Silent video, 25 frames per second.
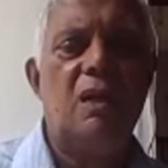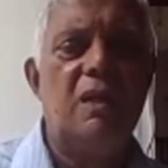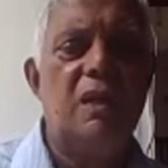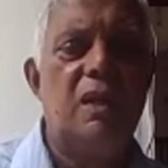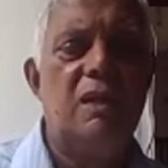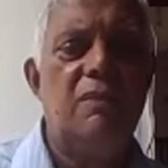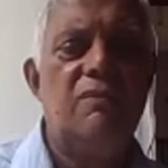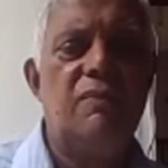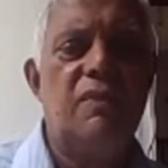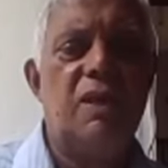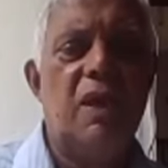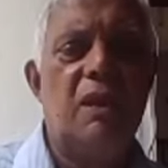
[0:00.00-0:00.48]

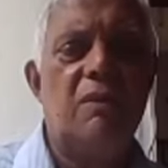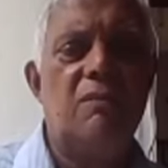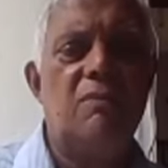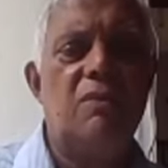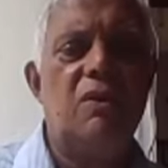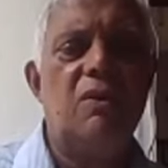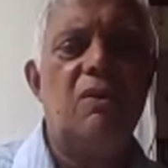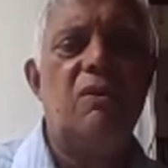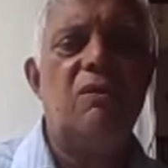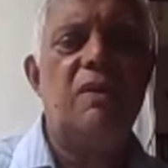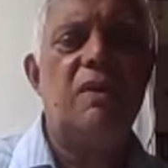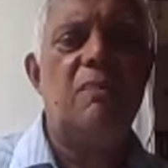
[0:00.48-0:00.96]
keep
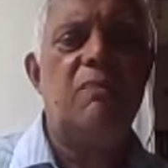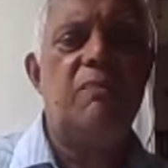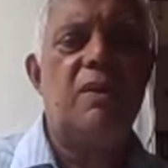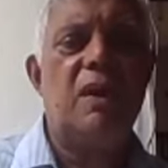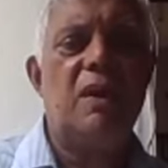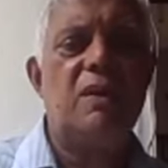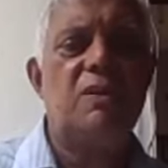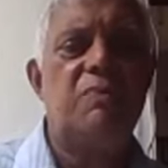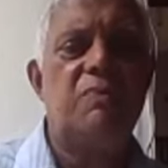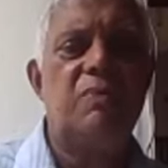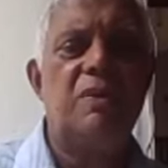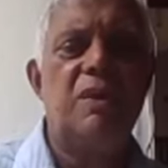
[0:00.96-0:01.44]
them. COVID
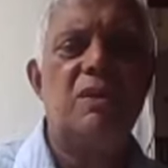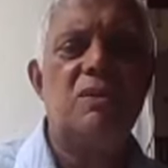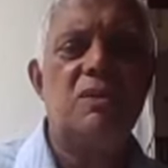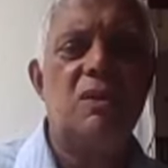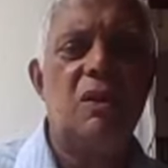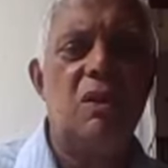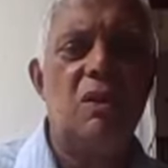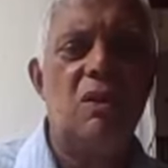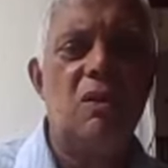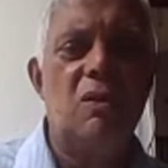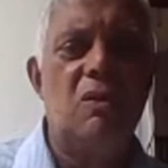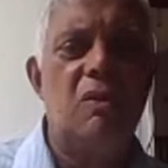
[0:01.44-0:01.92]
plus
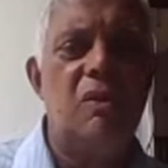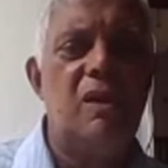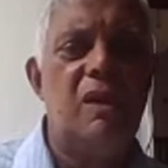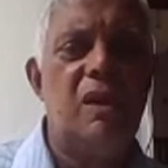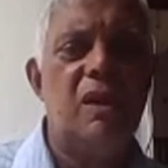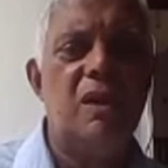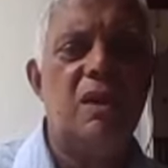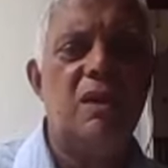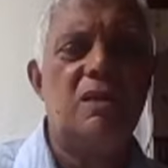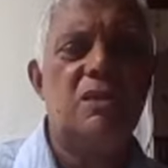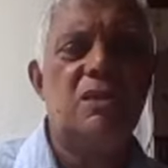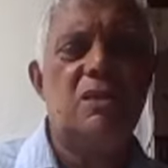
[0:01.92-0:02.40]
brings
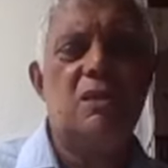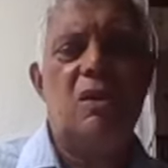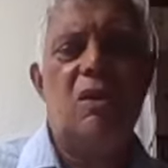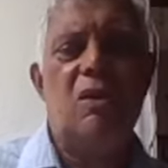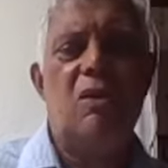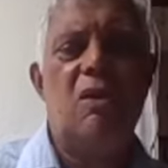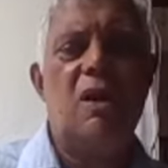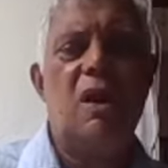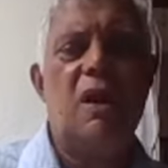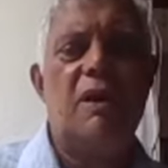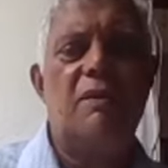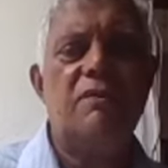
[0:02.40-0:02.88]
loneliness,
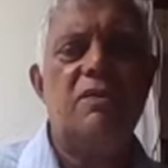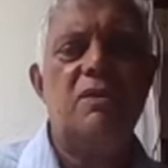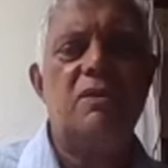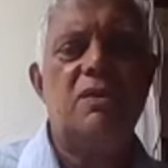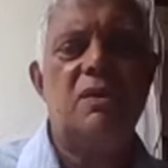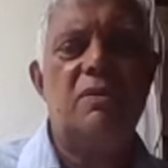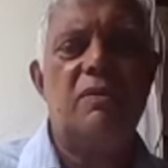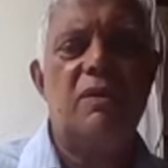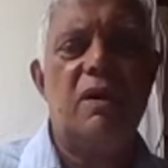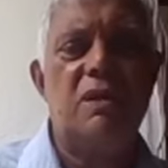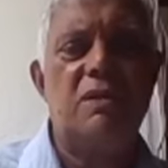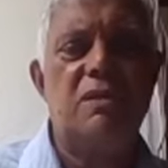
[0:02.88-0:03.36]
long
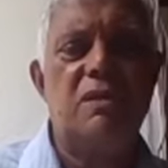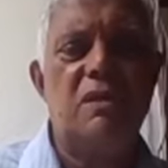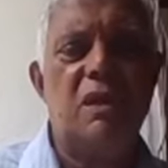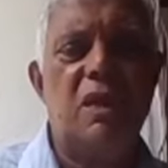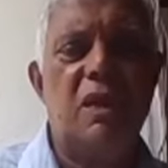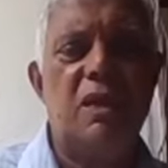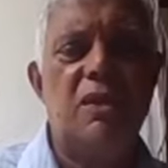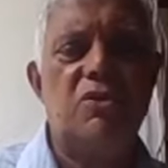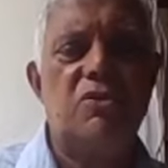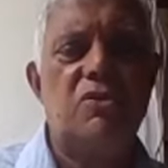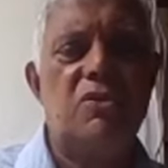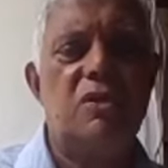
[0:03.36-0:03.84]
hours of
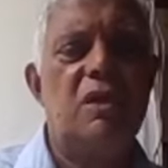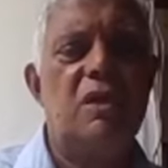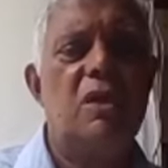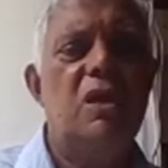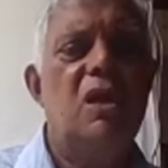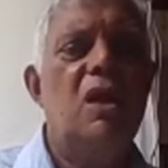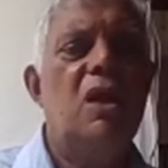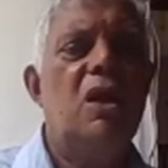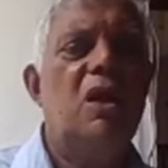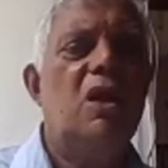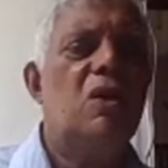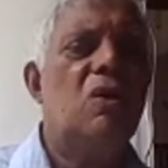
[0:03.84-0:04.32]
isolation.
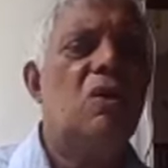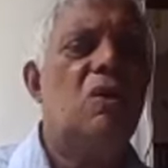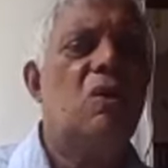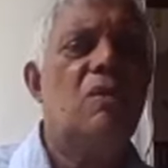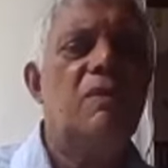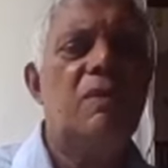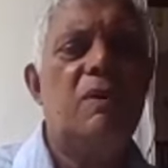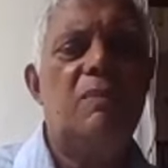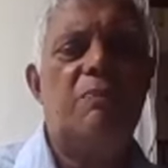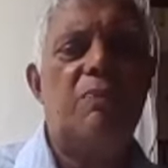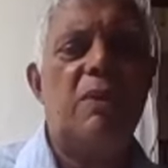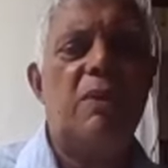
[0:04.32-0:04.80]

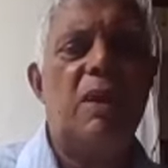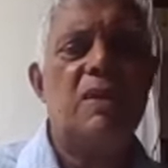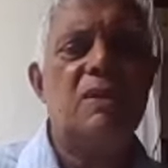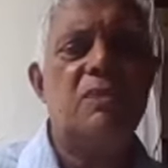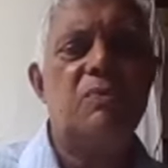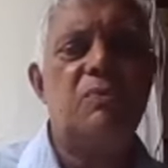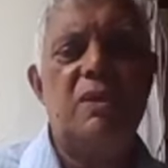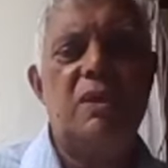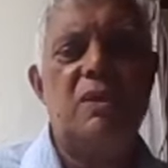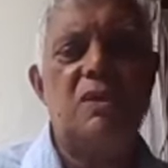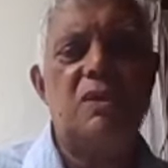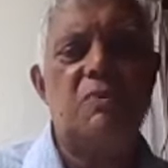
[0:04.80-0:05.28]
COVID
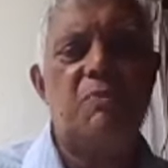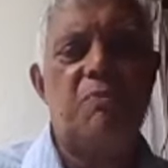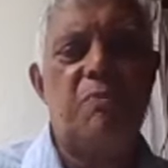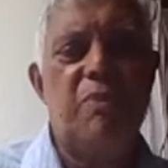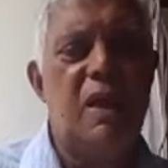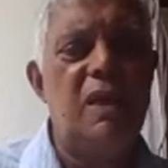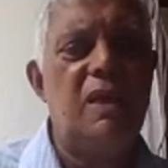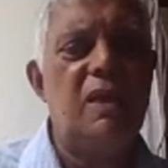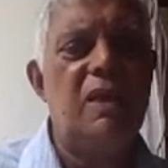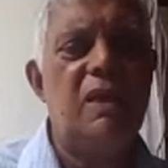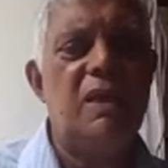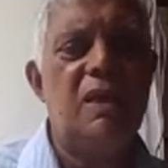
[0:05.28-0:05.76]
plus brings
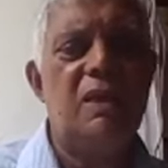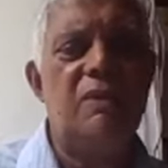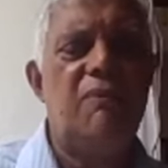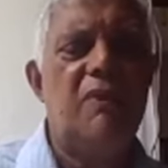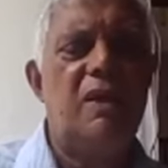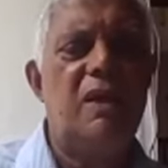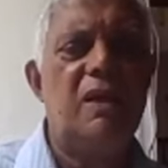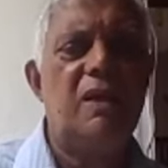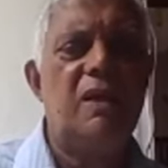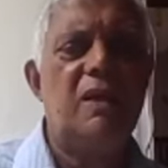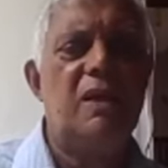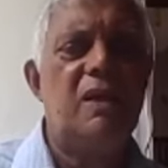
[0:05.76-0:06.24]
panic.
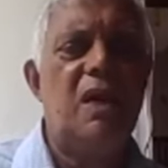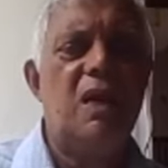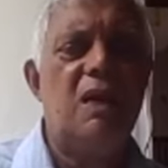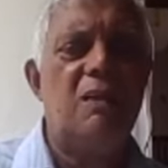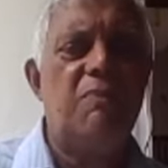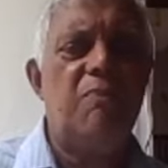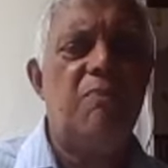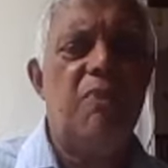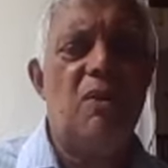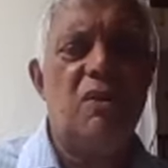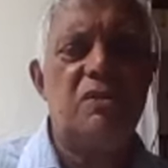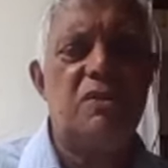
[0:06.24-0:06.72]
If I get
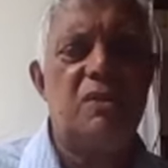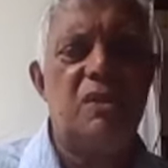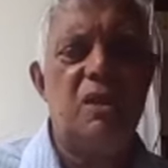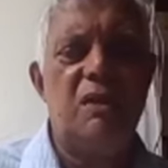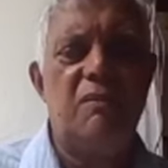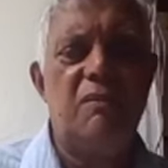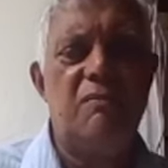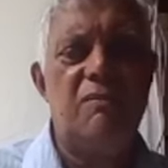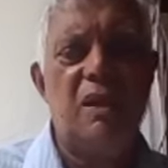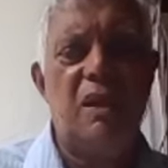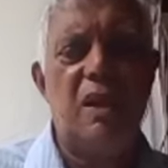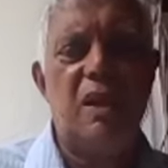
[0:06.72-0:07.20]

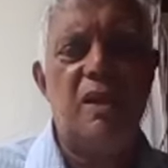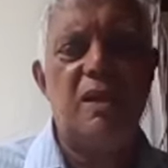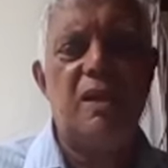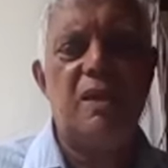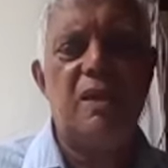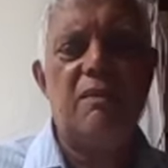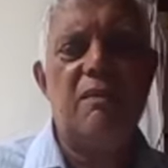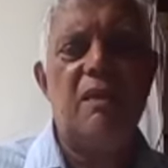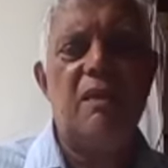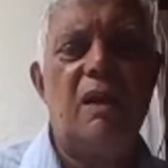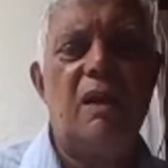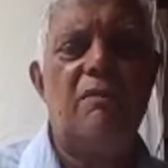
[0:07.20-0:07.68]
hypoxia, will I
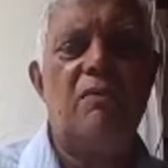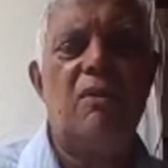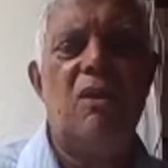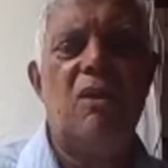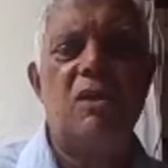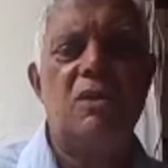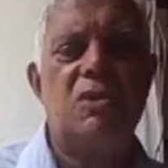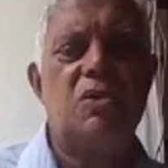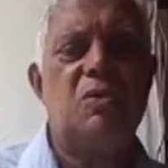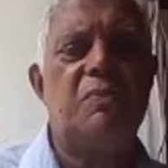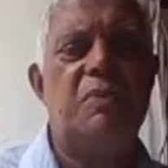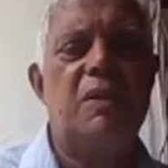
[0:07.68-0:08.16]
have a
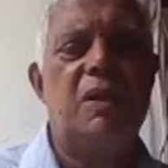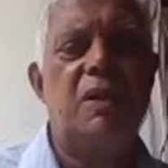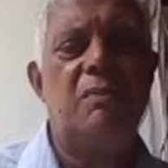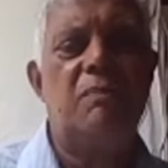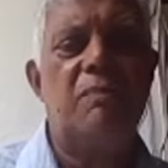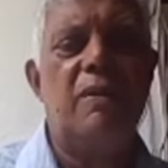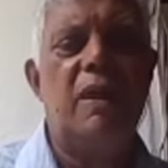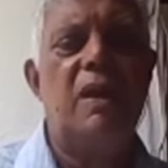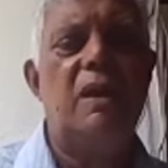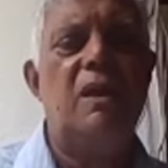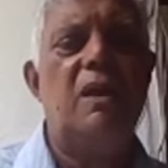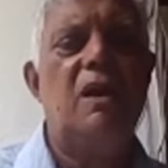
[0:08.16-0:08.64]
hospital
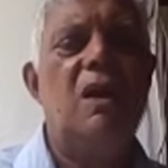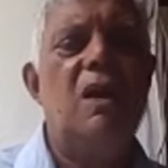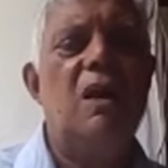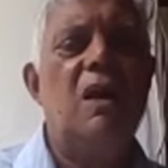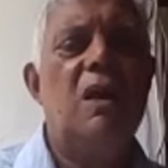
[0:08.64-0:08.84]
bed?